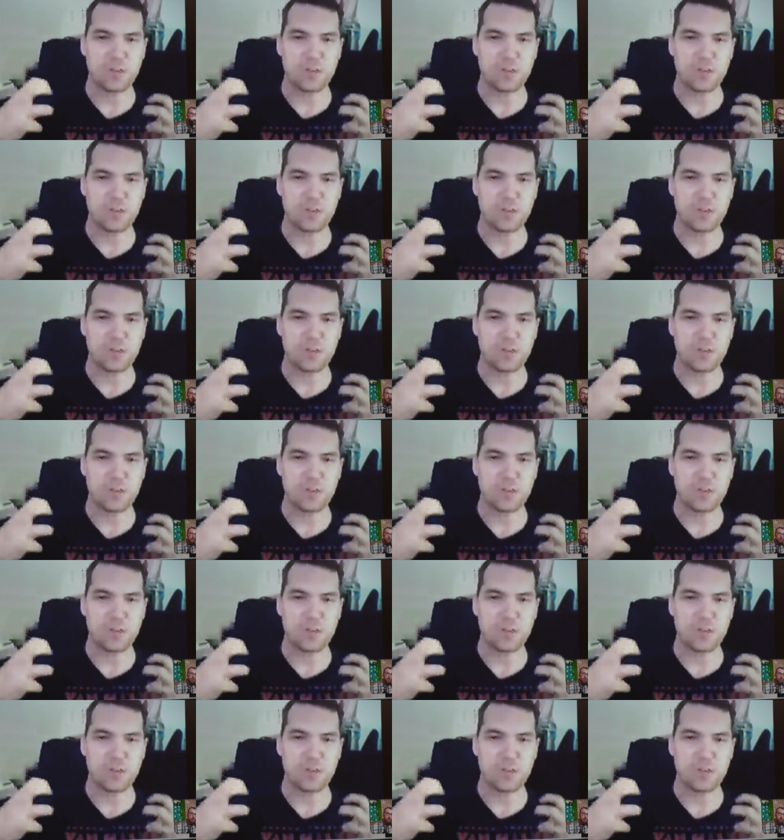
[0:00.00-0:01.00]
Because
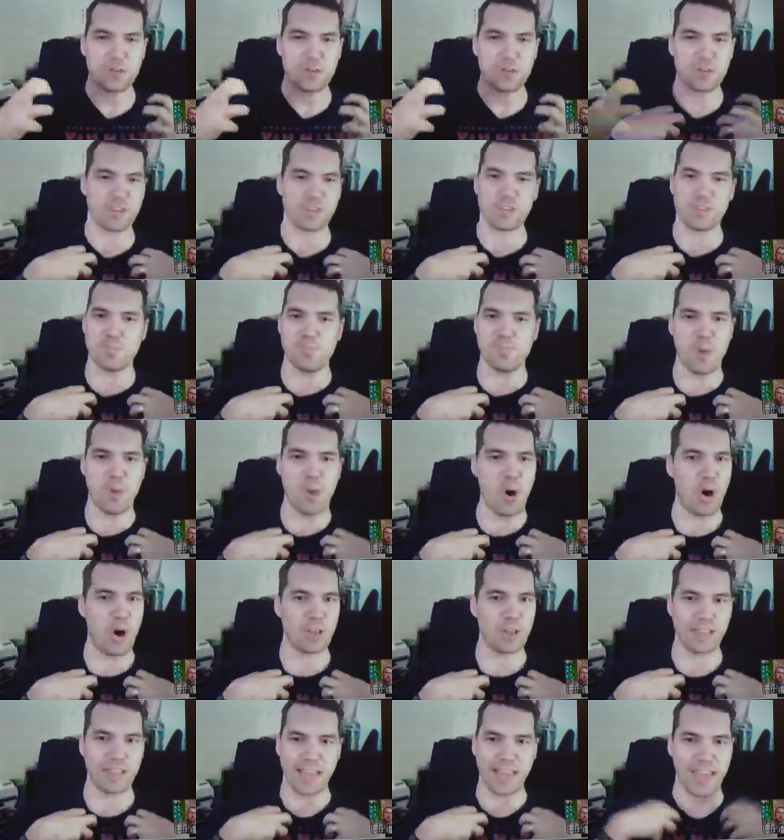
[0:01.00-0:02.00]
it just
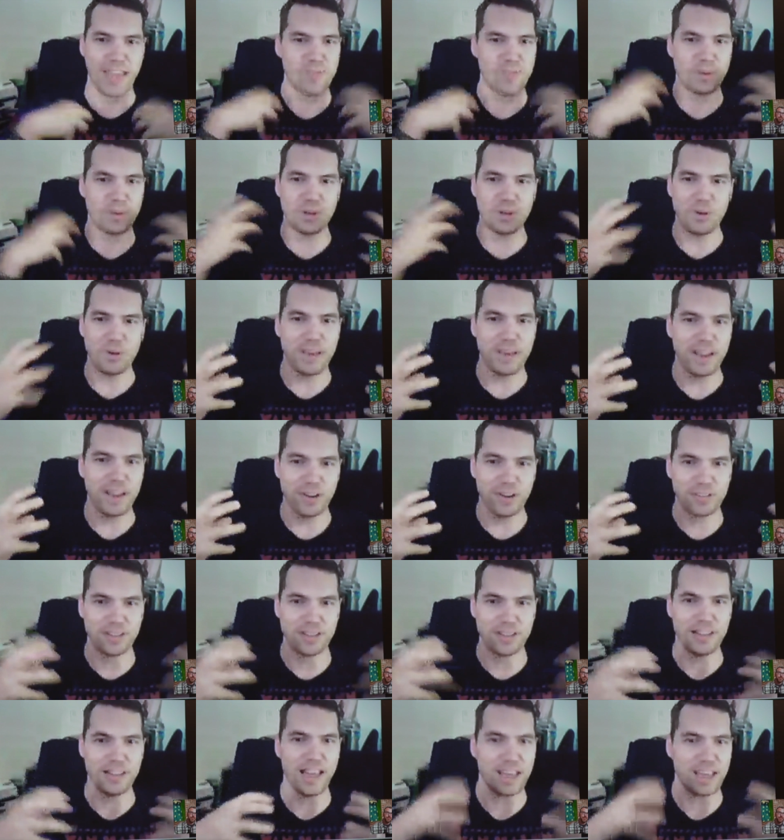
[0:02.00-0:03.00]
spawned, like everybody who hears
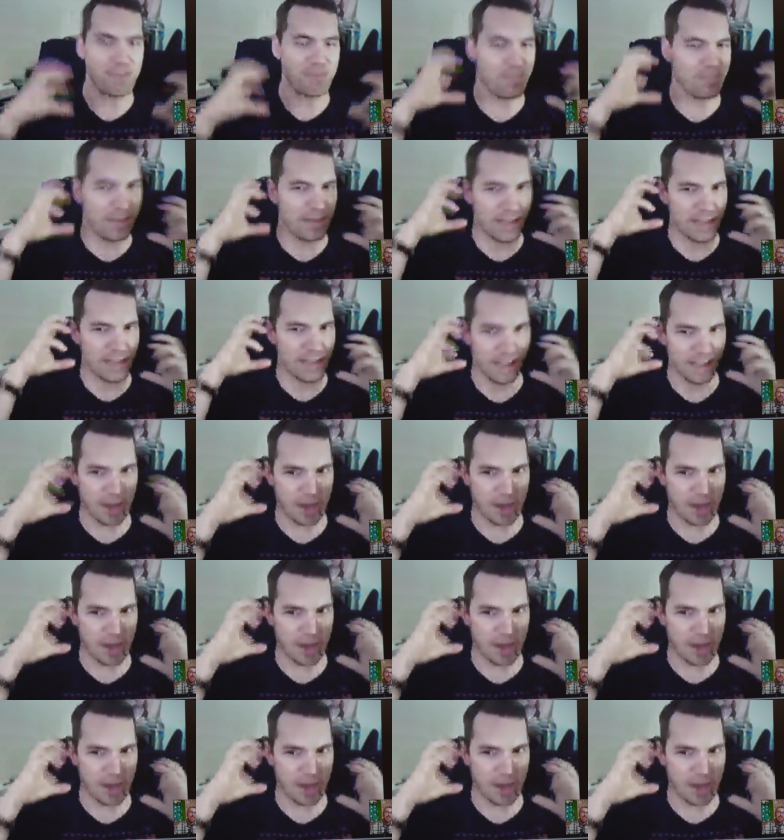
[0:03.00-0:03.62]
it, like immediately